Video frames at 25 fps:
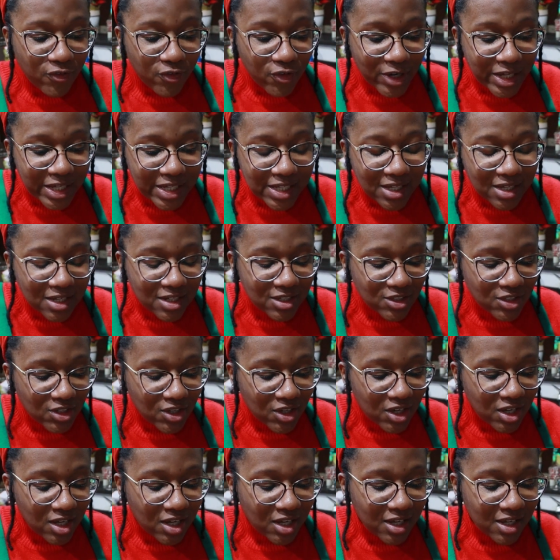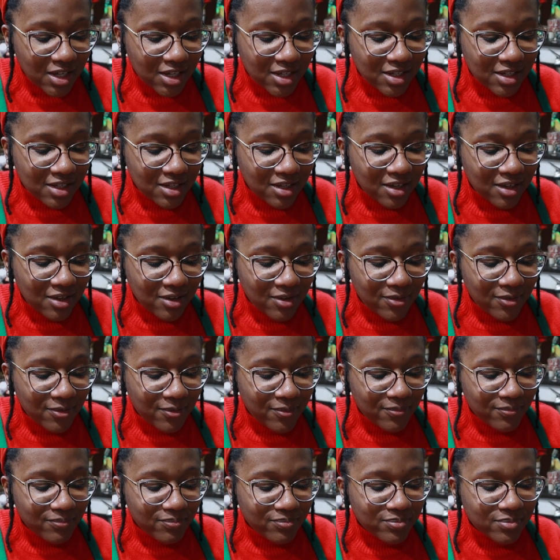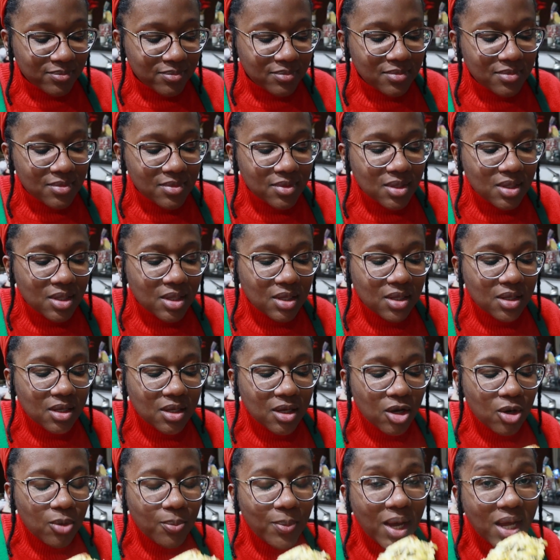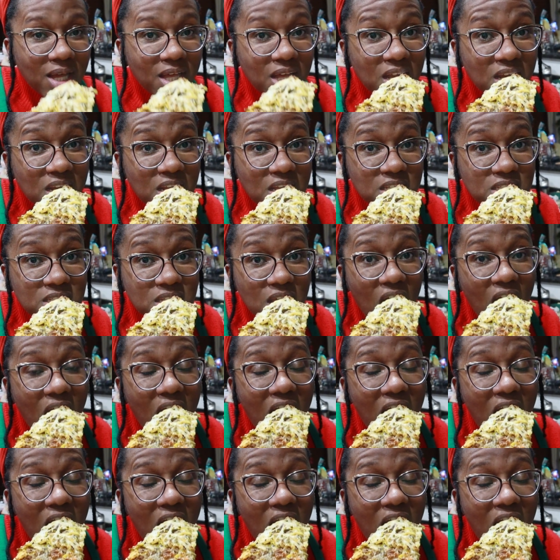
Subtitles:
freaking good. Oh my goodness.